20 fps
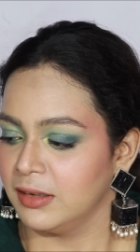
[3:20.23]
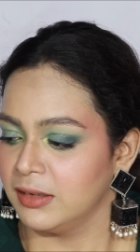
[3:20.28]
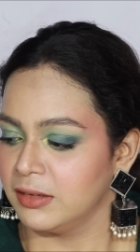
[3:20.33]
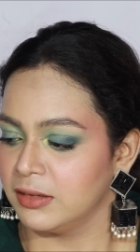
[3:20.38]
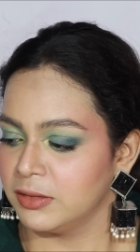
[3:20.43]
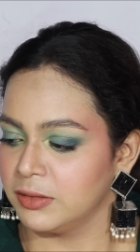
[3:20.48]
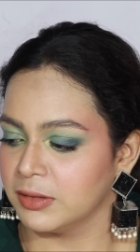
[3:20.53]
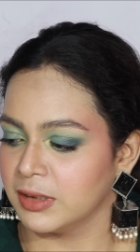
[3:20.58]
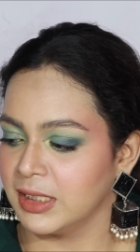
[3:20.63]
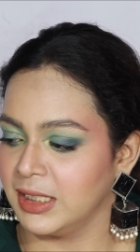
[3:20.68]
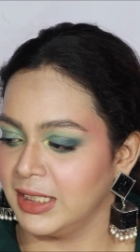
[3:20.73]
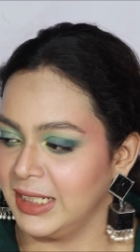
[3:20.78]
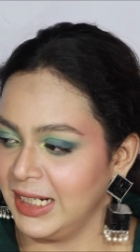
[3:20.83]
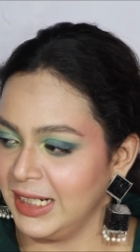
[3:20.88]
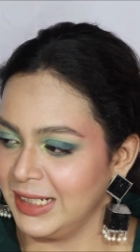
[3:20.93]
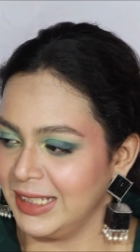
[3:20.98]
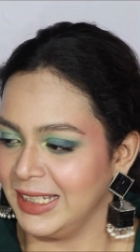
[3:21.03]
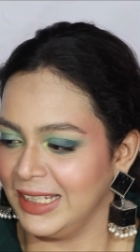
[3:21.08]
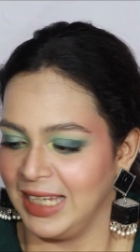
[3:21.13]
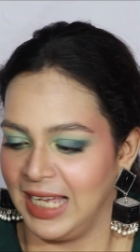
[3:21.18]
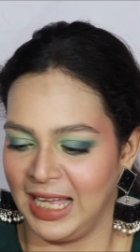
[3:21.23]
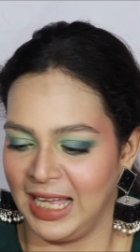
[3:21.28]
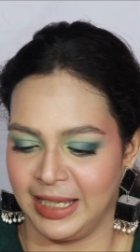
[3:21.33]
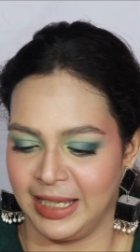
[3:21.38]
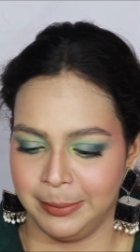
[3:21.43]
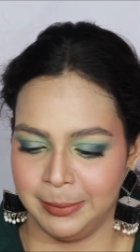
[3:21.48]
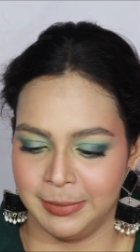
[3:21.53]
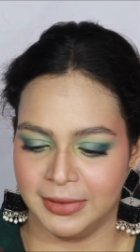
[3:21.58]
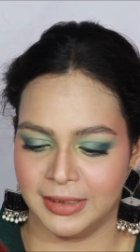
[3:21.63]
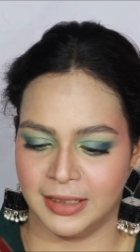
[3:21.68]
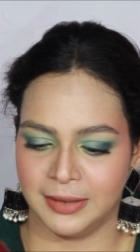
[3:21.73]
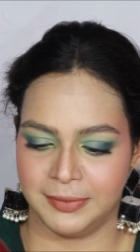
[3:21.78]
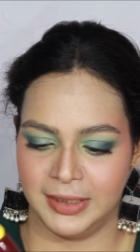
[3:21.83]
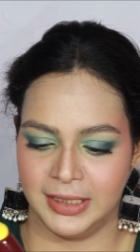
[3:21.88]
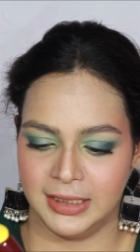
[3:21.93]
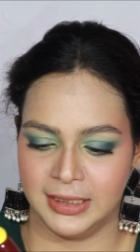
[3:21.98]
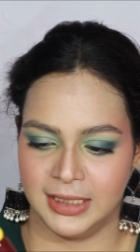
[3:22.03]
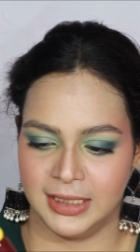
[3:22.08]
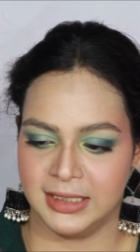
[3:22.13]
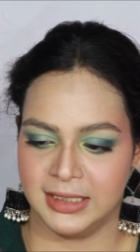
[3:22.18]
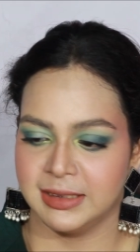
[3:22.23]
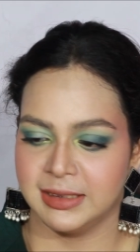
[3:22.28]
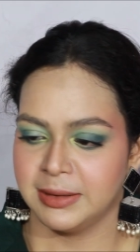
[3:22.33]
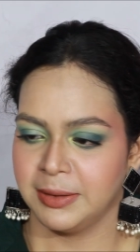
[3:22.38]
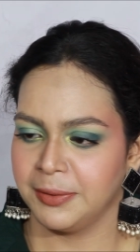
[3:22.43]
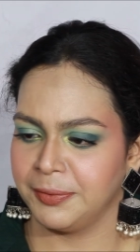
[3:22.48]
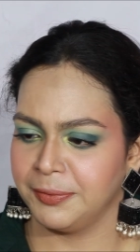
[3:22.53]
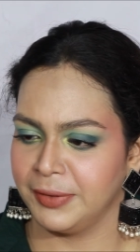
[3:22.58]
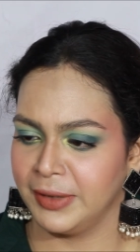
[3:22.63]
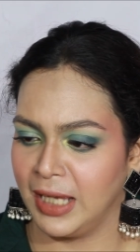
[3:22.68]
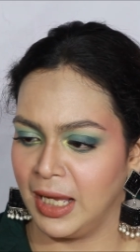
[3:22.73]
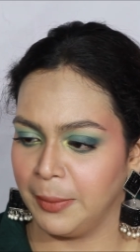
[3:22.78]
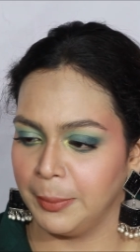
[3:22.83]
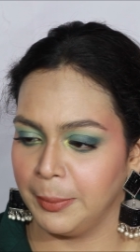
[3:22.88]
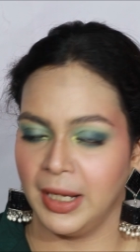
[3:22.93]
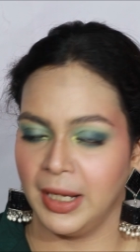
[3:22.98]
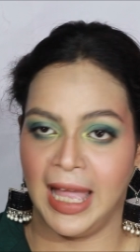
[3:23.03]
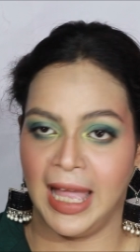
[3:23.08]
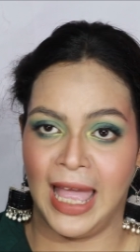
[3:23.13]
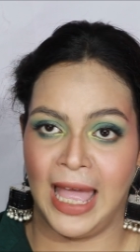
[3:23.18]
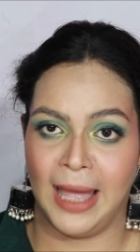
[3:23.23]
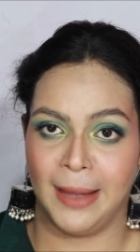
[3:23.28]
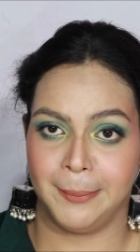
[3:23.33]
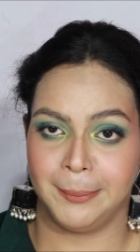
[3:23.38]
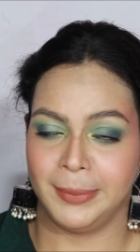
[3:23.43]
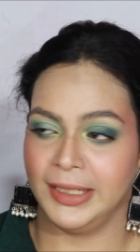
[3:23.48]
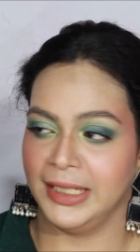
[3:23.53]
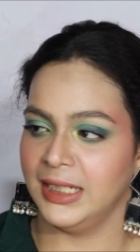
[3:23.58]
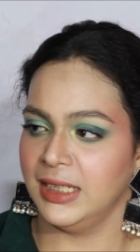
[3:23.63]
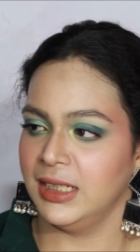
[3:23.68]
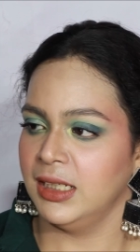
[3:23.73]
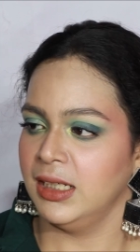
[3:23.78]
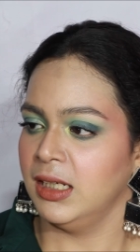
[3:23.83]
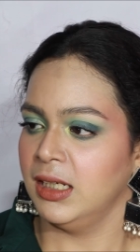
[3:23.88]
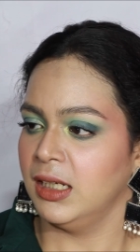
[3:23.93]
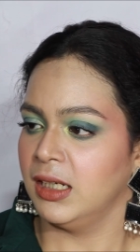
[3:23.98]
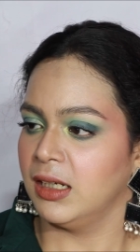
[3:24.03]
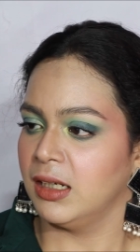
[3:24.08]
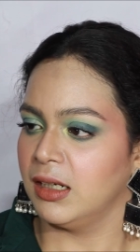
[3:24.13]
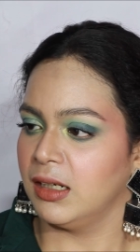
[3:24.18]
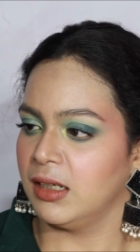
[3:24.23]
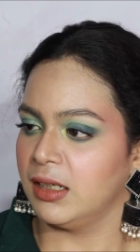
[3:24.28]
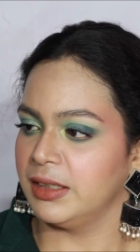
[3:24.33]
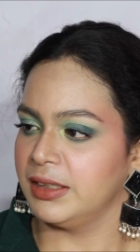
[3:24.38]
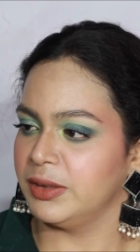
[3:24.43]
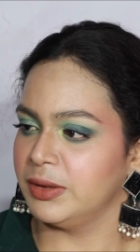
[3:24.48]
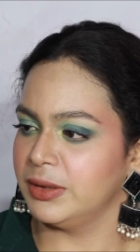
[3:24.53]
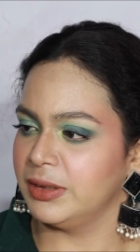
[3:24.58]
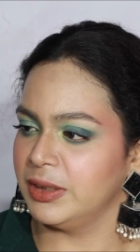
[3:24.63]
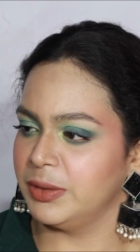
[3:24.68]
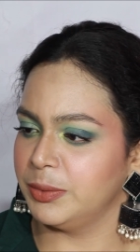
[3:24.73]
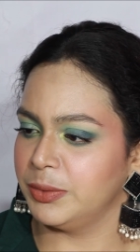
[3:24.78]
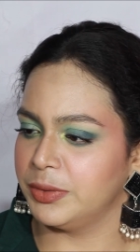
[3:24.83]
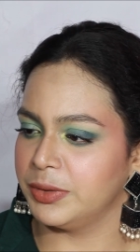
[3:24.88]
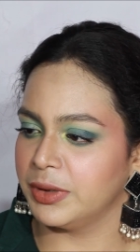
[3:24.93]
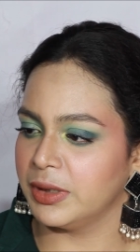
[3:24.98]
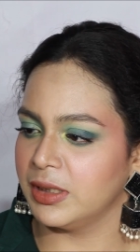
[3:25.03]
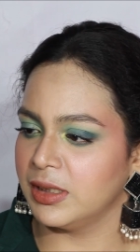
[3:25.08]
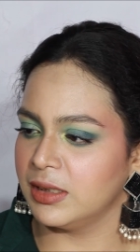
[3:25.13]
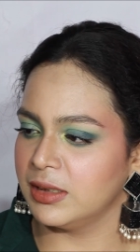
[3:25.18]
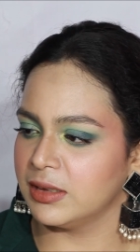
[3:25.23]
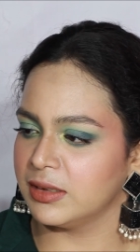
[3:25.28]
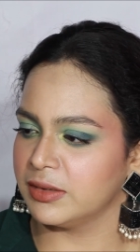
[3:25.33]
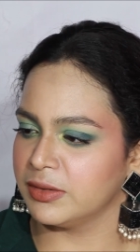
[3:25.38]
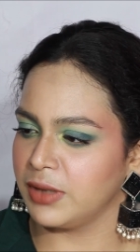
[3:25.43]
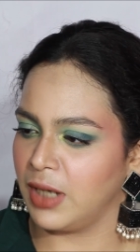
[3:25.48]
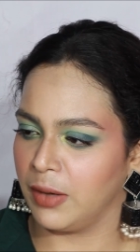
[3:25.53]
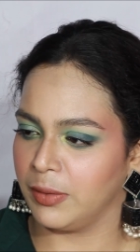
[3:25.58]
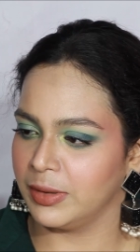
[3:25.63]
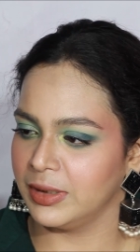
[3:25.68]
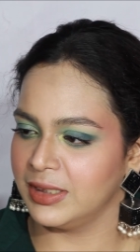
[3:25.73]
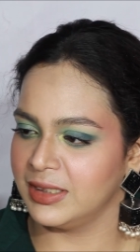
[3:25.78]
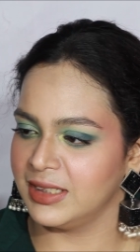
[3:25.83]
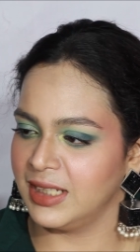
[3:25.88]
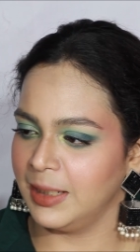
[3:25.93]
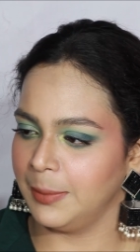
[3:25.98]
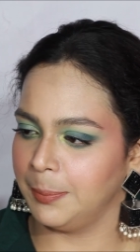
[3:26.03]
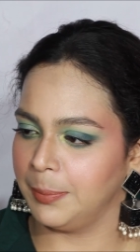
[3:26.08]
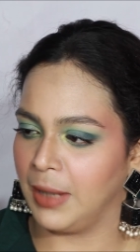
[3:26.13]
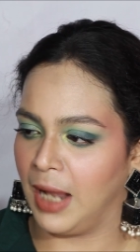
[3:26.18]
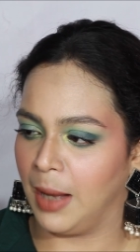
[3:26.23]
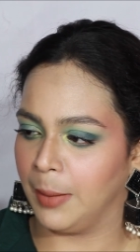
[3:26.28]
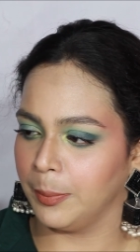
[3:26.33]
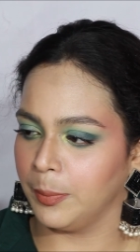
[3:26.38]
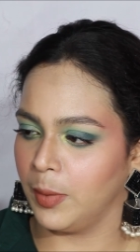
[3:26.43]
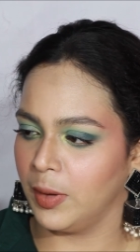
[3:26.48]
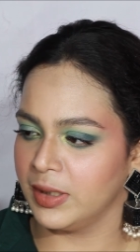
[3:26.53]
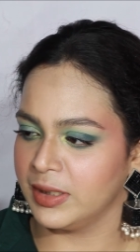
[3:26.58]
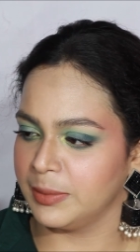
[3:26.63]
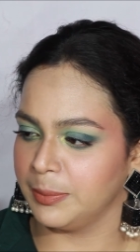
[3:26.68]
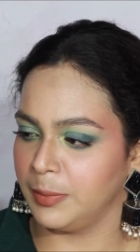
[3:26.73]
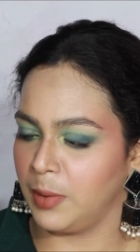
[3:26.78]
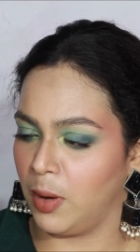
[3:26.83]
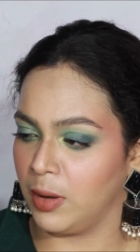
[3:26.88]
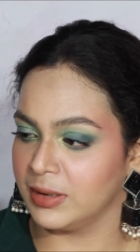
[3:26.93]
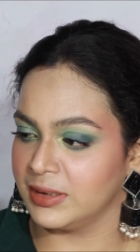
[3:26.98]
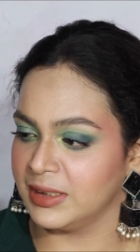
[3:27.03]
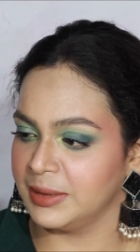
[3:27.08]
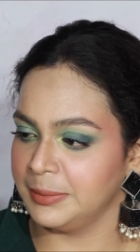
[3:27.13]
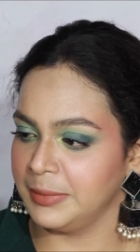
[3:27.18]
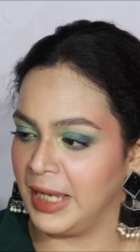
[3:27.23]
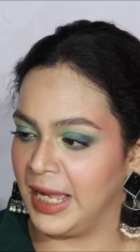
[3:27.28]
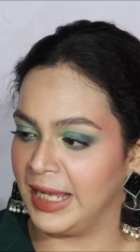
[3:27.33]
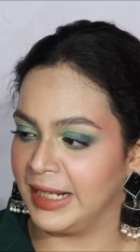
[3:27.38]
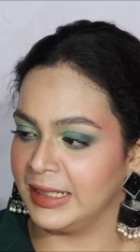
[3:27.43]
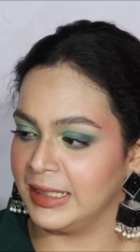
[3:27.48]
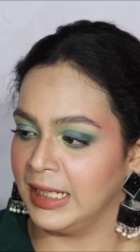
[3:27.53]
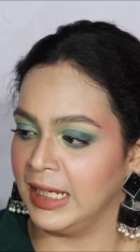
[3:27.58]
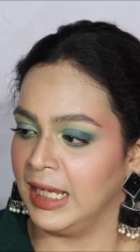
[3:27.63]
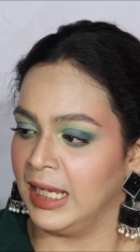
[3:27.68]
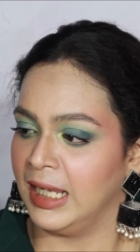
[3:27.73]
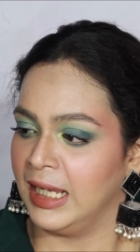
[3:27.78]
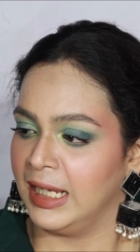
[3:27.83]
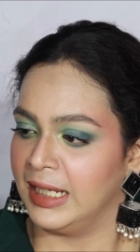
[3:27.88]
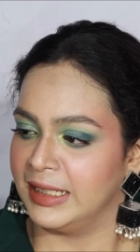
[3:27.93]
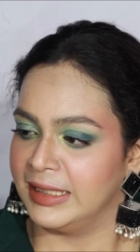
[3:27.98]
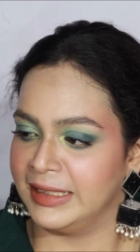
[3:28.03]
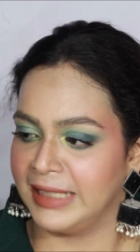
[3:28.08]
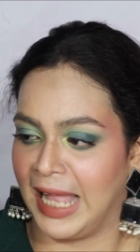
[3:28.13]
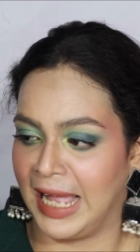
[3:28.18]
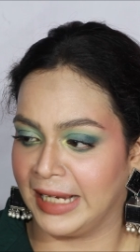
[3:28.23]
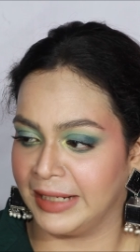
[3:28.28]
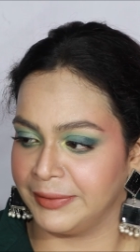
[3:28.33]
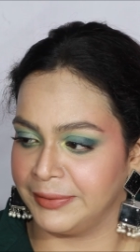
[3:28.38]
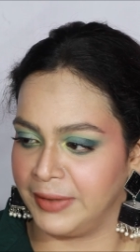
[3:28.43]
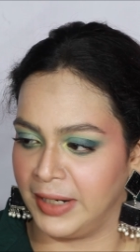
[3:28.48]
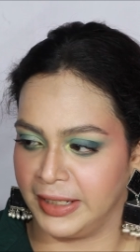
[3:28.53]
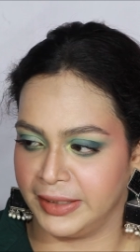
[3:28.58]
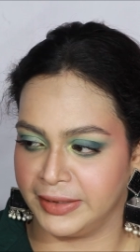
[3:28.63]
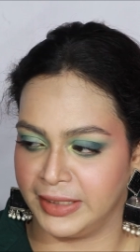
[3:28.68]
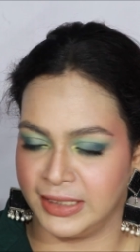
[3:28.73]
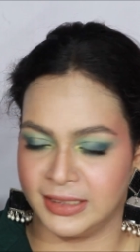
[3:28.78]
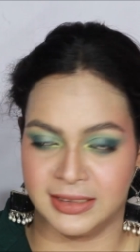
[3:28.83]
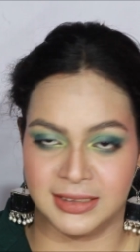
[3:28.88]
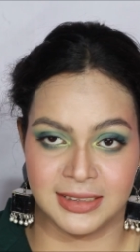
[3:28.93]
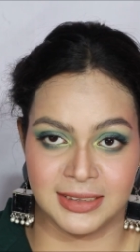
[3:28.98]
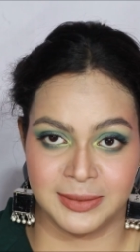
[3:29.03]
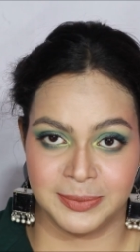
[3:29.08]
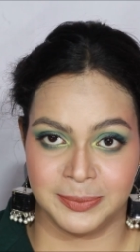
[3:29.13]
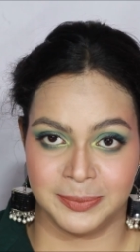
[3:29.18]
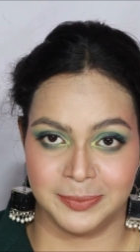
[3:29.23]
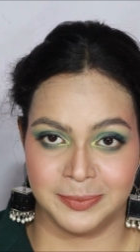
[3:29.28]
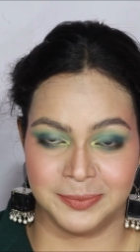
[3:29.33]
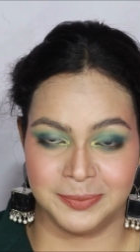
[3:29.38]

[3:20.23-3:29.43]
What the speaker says: So currently I'm loving this Fiamma Happy Neutral Shower Gel Plum Blossom and Lang Fragrance.